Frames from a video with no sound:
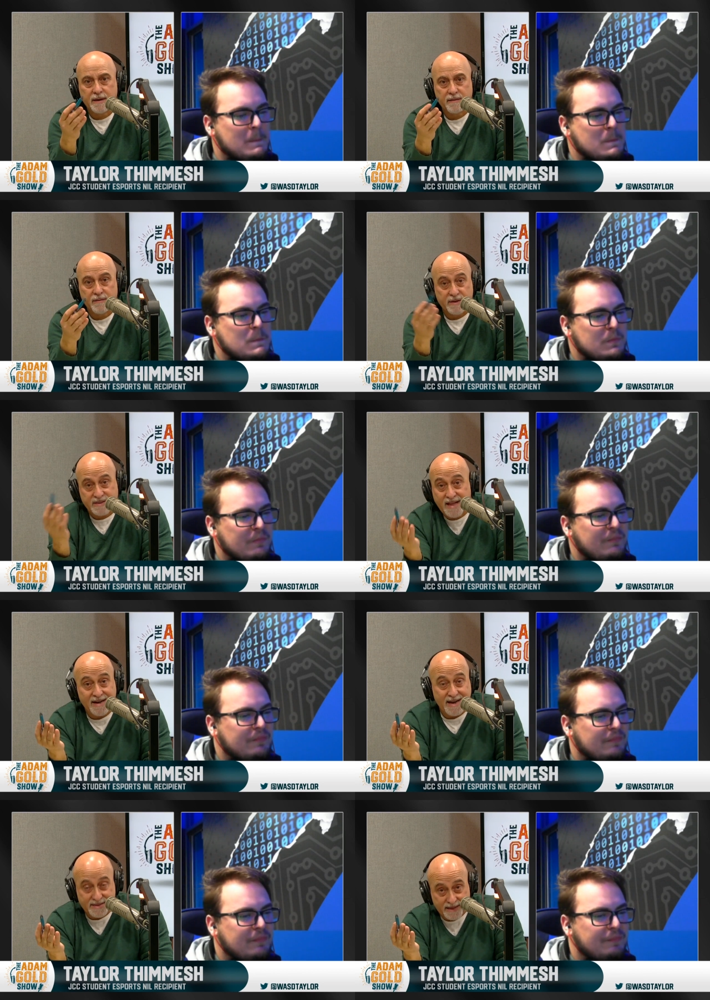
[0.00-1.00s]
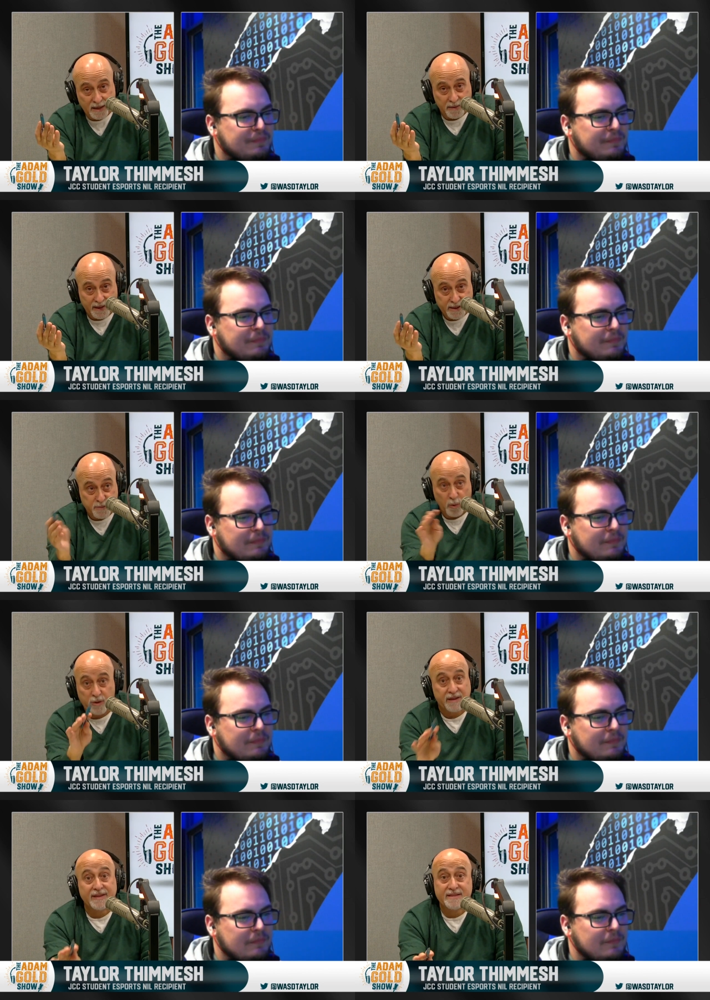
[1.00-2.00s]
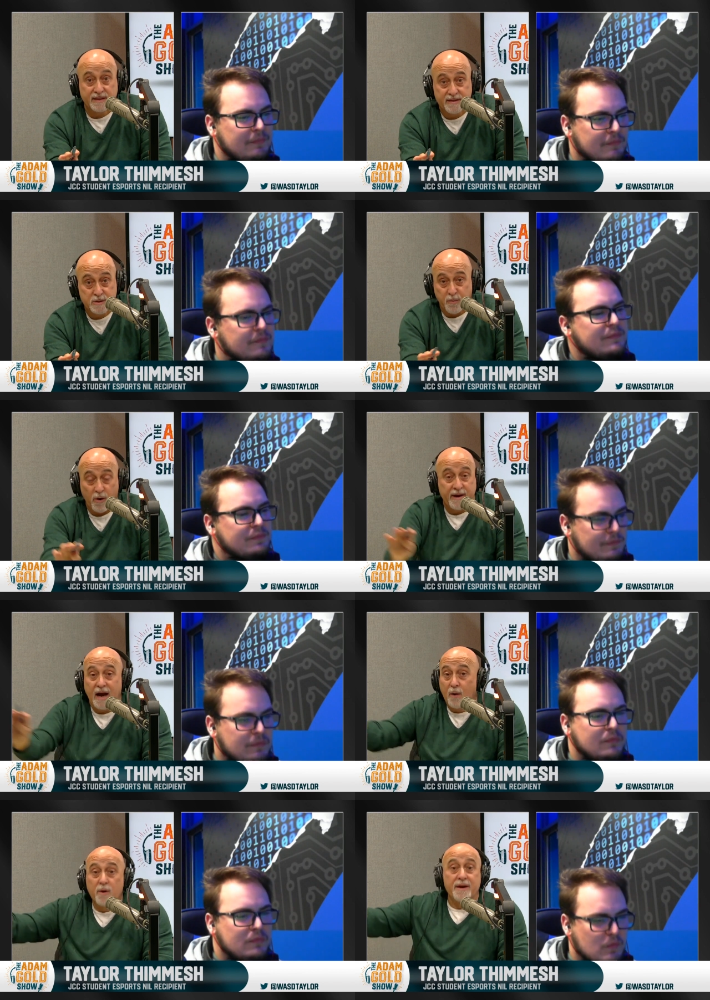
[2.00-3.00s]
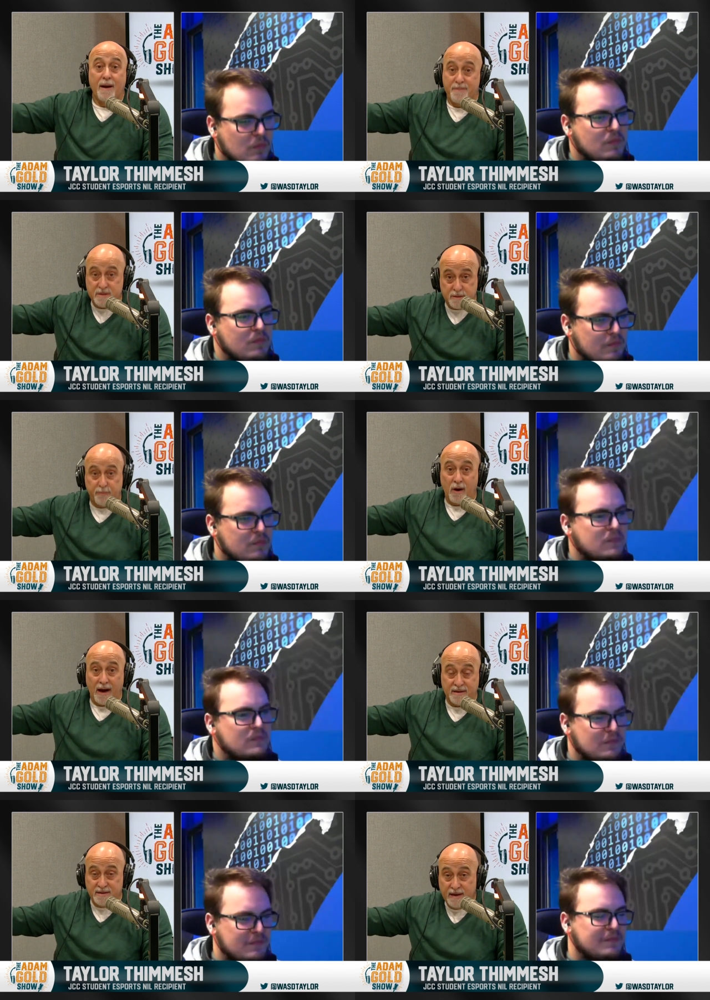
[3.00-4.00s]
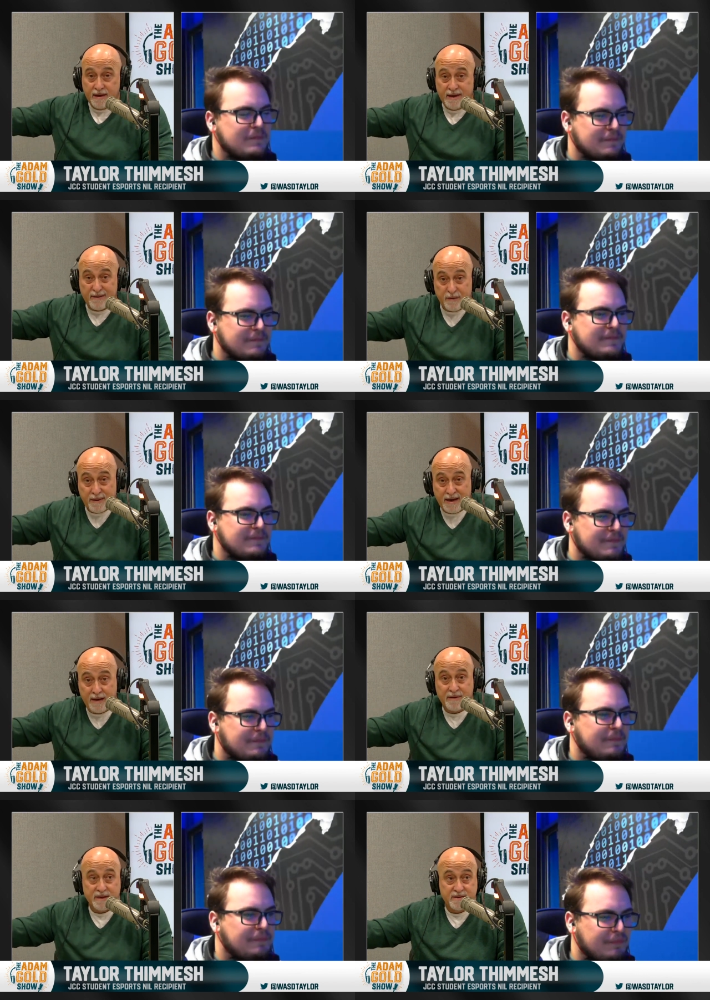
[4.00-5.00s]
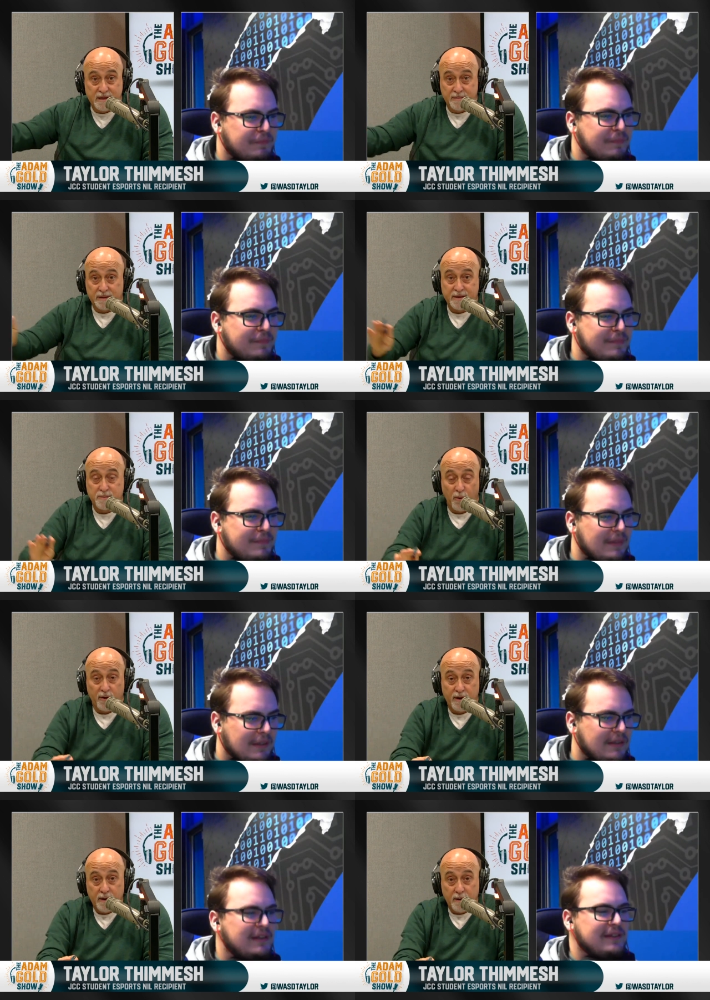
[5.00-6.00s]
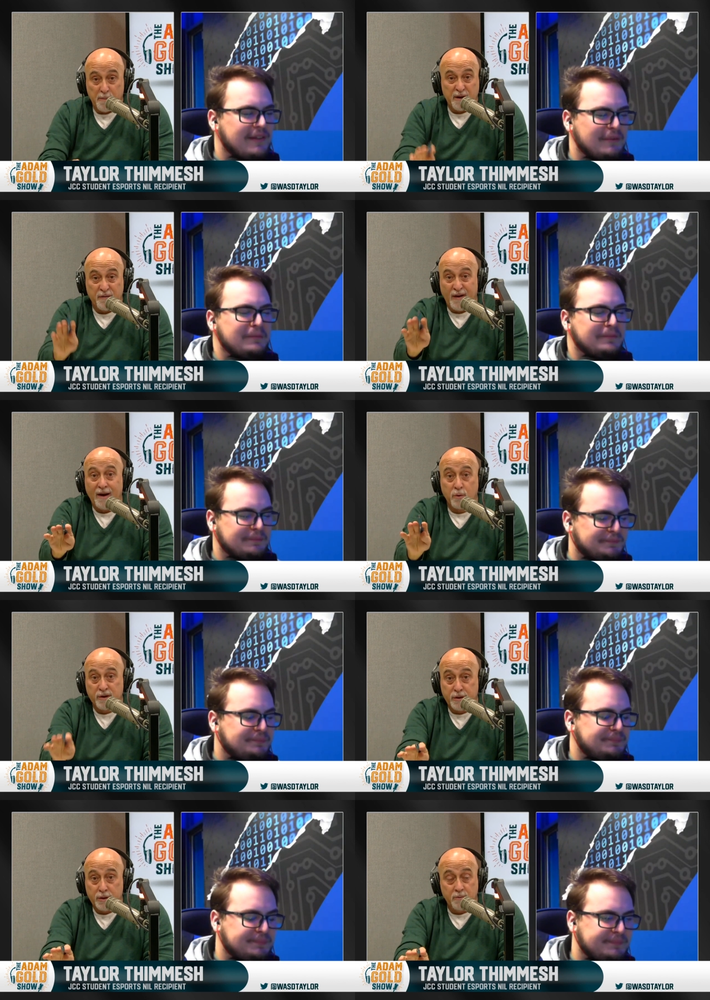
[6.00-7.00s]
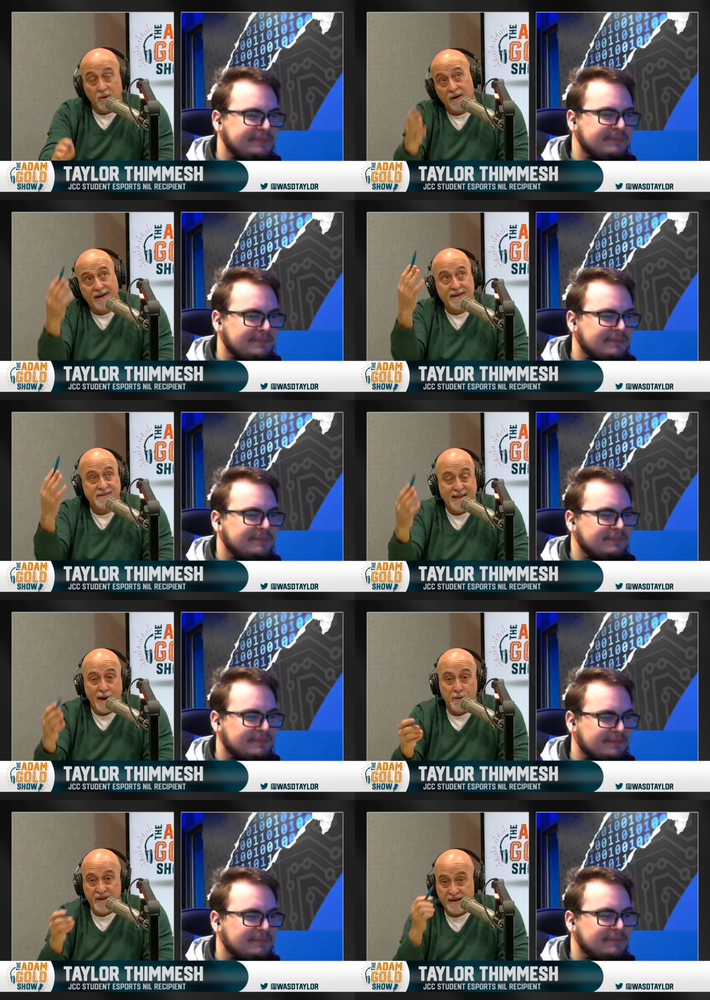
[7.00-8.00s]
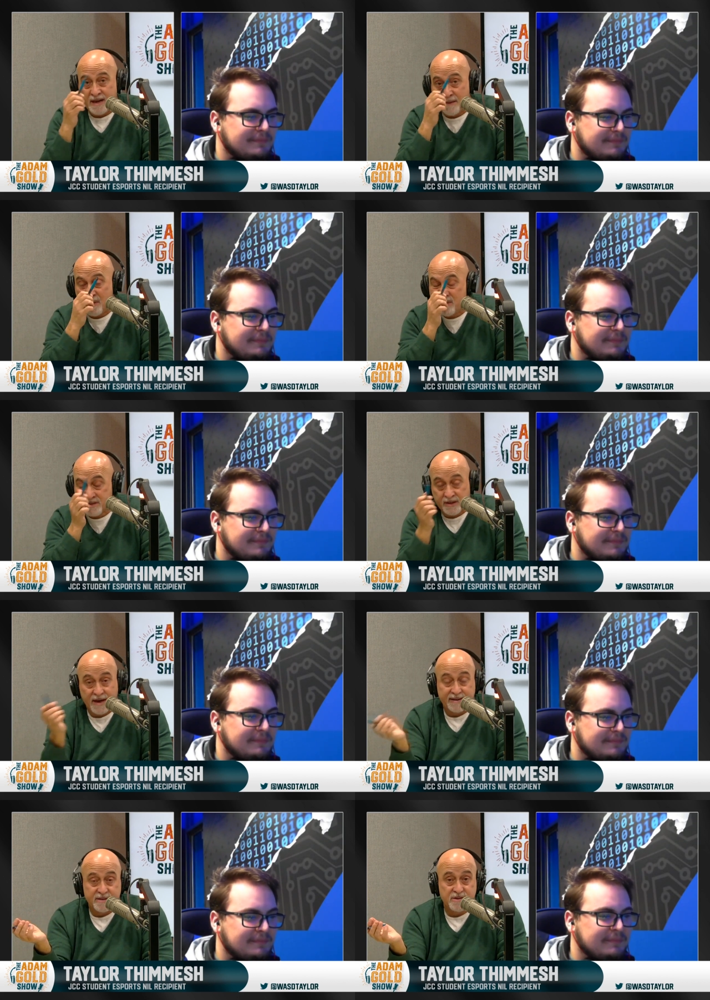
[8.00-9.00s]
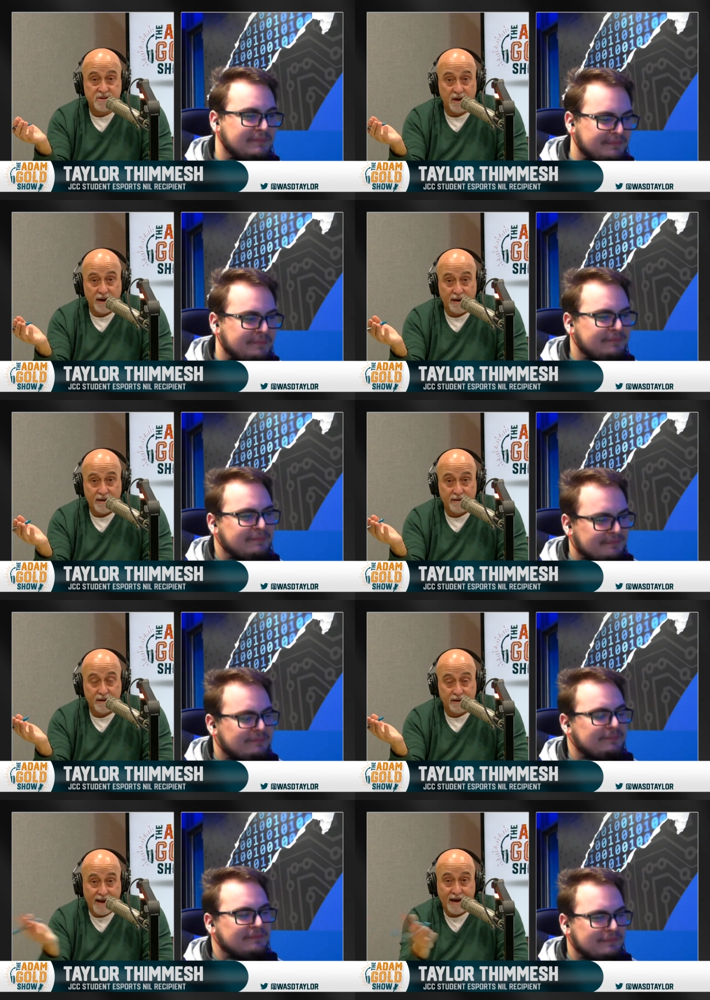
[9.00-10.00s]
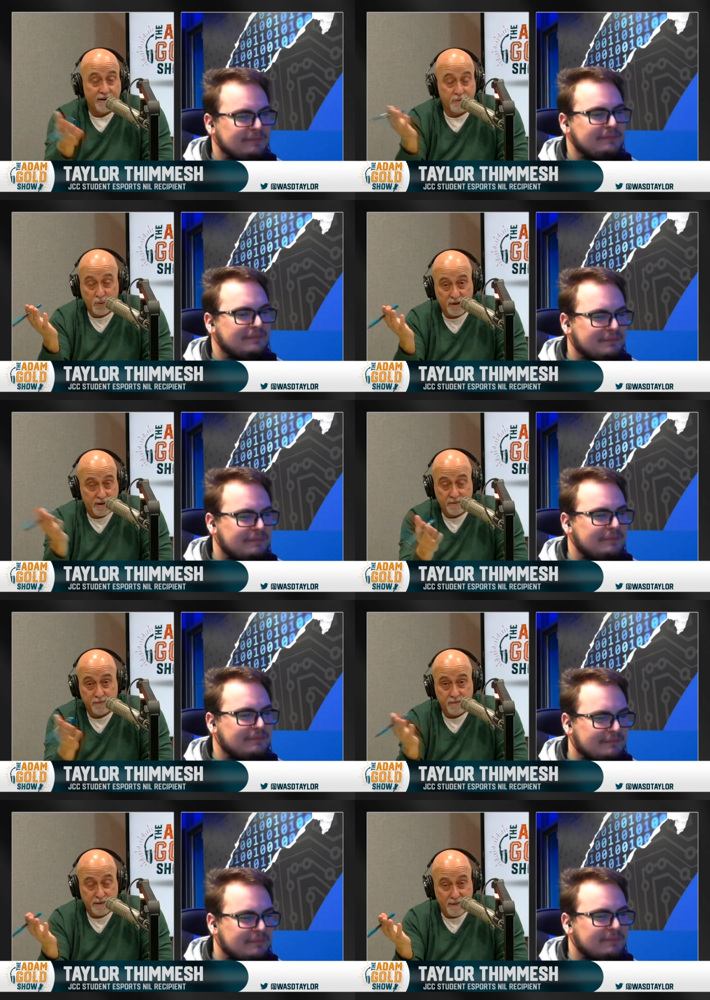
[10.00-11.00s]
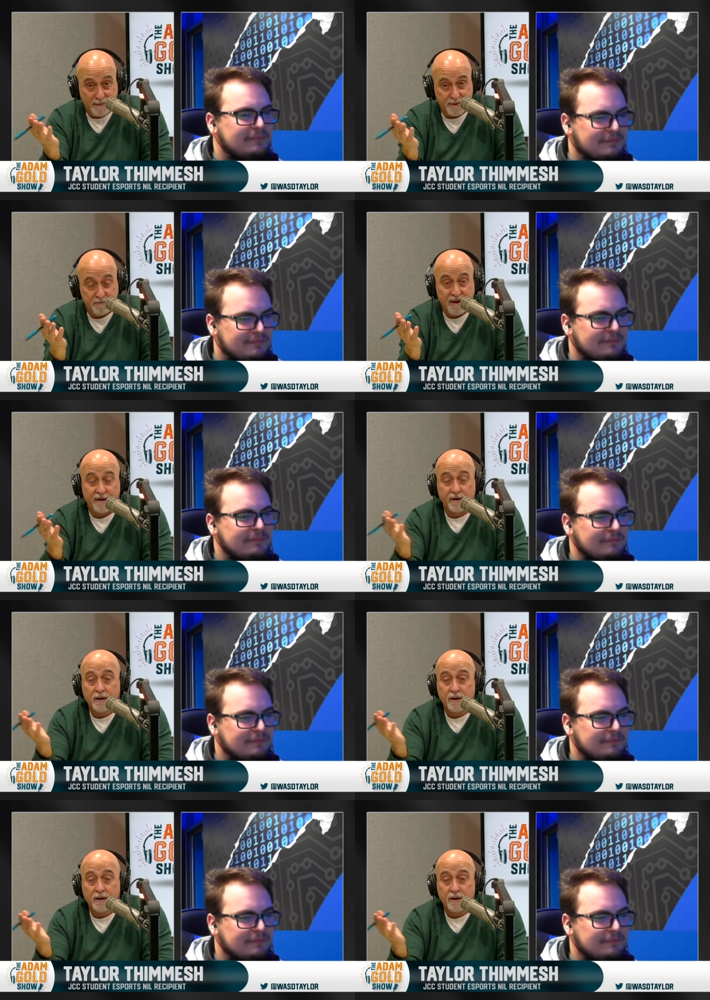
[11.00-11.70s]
Speaker 1: it's not an NCAA sport, at least at this point. I would not be surprised if it became an NCAA sport. But if I were yep. you, well, I guess now with name, image, and likeness uh, allowed, it would it it might be better.